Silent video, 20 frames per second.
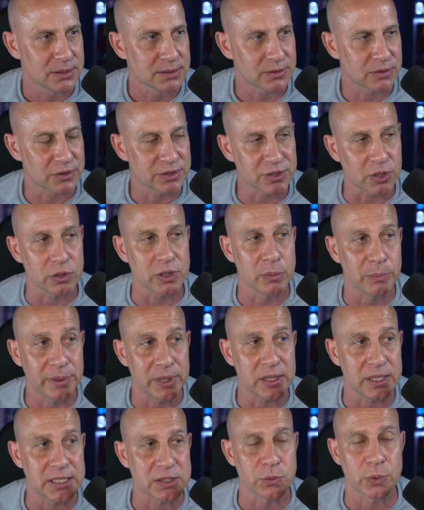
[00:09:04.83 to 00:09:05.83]
So there's certain
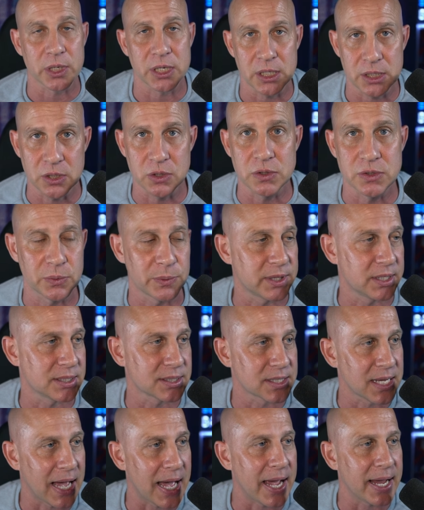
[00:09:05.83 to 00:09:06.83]
abilities we're going to use with
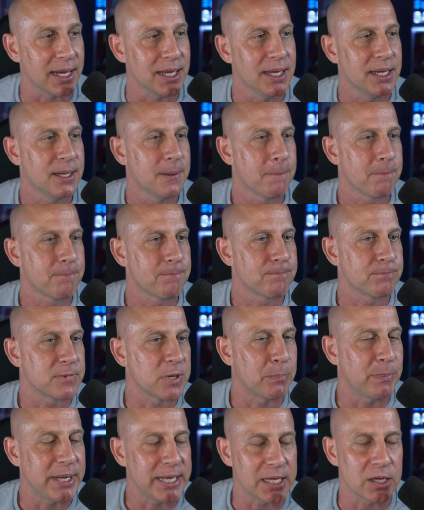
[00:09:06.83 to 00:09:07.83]
this guy
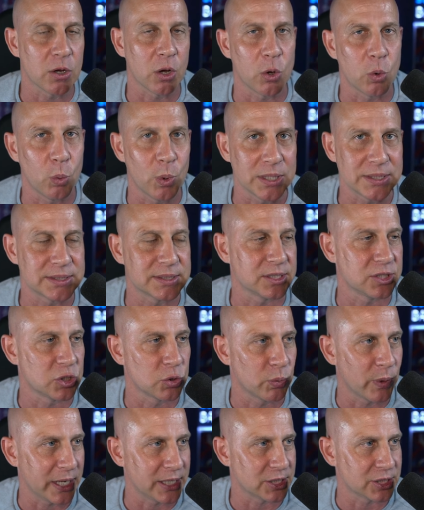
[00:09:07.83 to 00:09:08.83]
depending on what
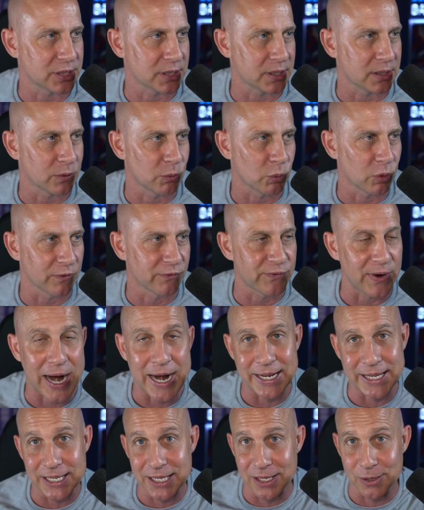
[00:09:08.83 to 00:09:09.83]
situation we're
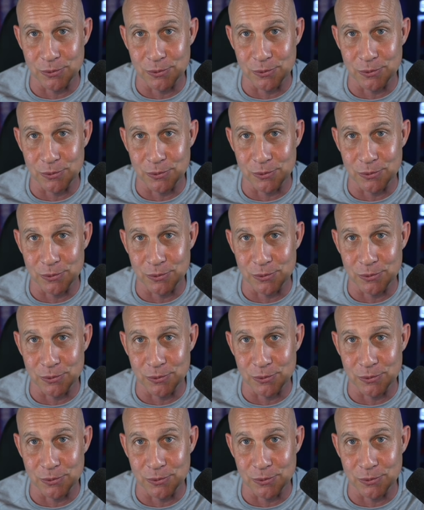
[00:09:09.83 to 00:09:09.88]
fighting.